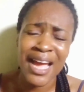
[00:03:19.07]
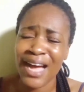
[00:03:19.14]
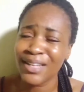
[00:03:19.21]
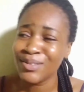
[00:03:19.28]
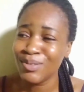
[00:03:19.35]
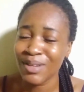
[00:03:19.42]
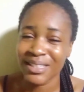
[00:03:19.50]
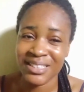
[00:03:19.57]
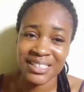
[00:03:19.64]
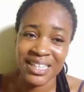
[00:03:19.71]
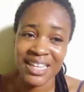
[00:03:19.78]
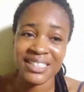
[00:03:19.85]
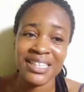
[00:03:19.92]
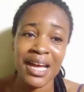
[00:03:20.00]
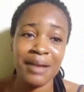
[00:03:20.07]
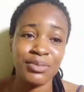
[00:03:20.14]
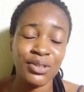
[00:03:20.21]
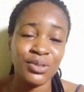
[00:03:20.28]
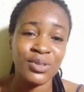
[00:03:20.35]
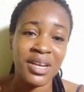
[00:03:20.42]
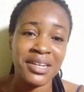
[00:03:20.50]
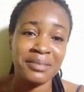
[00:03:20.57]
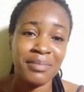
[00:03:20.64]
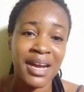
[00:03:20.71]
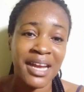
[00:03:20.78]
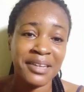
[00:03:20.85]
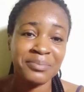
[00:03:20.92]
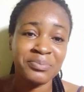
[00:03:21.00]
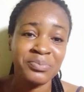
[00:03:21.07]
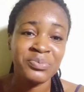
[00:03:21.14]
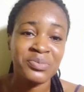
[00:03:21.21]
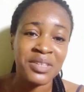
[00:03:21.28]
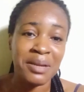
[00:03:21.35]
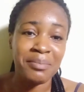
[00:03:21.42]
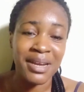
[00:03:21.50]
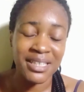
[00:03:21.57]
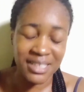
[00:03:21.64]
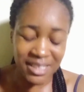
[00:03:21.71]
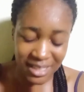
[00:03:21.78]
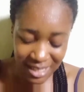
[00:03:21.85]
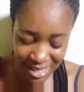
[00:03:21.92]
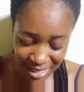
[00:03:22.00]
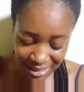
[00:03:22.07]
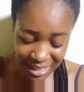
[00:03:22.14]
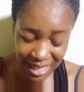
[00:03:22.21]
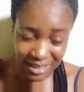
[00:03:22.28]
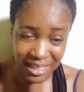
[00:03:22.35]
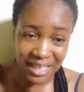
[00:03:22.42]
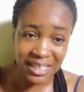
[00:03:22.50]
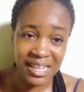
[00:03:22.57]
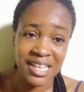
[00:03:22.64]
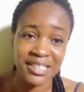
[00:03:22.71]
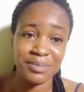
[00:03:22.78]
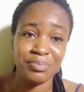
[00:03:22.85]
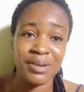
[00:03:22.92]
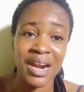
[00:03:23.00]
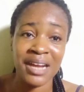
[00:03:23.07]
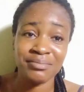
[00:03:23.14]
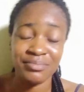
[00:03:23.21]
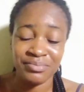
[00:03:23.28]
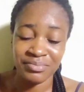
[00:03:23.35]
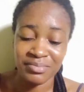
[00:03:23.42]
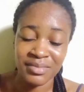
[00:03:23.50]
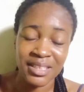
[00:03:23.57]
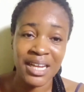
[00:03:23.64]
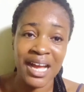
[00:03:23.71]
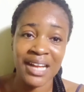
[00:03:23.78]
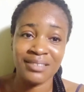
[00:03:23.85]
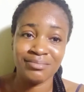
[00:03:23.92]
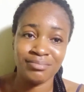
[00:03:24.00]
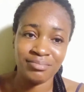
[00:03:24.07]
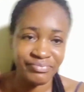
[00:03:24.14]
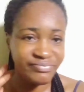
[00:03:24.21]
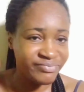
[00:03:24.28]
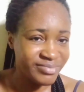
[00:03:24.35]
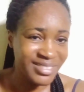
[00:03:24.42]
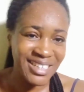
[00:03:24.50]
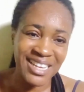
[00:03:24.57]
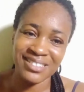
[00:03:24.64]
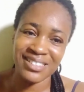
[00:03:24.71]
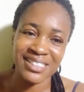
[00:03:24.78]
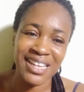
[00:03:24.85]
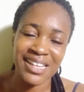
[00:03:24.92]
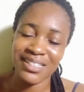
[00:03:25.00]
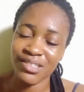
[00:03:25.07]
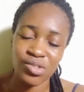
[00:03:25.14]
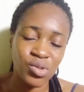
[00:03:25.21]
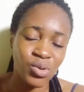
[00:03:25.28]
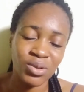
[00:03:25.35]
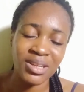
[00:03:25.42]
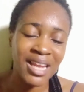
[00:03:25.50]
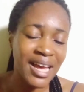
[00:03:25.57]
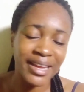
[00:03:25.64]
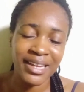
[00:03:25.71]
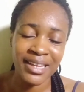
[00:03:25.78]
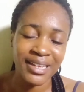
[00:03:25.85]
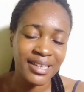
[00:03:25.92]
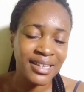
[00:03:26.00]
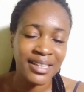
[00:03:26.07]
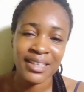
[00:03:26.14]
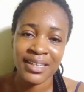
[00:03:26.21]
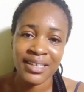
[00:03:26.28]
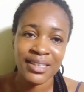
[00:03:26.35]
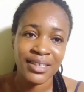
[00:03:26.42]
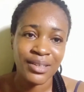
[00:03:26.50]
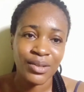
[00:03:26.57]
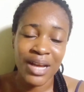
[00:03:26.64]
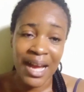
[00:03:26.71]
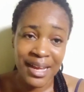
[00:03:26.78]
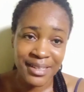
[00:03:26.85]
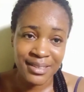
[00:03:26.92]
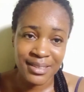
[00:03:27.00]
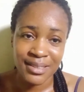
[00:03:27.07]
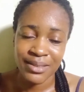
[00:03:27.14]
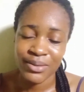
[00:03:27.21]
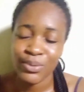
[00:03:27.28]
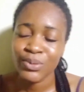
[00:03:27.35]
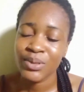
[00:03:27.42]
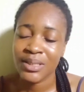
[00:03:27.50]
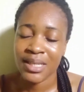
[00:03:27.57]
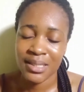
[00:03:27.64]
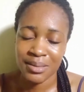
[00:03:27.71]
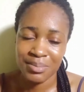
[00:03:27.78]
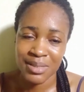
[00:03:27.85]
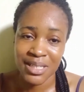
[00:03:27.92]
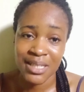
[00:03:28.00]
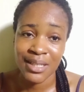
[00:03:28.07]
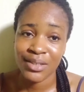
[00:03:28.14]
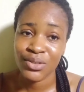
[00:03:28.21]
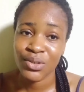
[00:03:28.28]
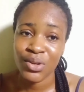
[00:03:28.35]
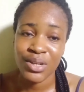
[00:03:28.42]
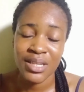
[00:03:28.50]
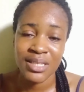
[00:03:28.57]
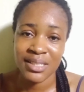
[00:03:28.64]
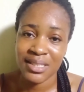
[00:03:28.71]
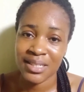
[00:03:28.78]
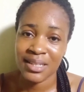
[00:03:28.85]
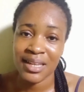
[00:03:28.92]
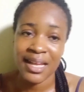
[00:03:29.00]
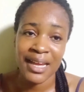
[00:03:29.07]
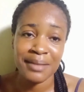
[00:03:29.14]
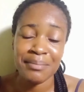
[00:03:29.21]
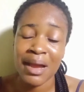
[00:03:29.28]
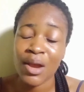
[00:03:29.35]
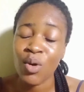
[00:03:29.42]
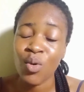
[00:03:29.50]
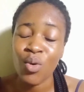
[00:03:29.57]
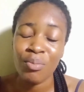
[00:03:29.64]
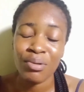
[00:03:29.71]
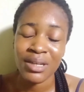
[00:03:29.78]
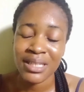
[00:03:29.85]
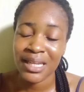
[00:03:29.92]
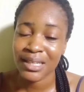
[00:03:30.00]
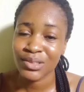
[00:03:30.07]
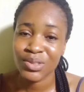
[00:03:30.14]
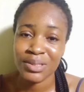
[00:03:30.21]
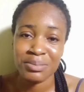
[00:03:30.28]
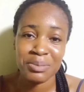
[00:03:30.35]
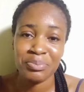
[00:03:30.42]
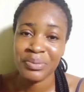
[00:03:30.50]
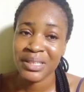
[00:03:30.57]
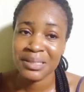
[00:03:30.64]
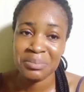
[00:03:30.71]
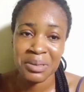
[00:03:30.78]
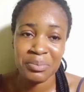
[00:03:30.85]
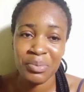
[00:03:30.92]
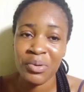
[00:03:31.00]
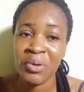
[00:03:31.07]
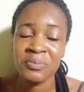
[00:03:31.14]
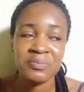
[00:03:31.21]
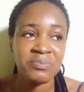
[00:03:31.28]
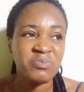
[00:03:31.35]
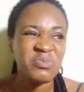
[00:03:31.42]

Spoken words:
and do exercise. Now I'm just wearing my singlet and handless bra, and exercise is done. Like, guys, who sent me? It is not easy. Like, my whole body has just been paining me, but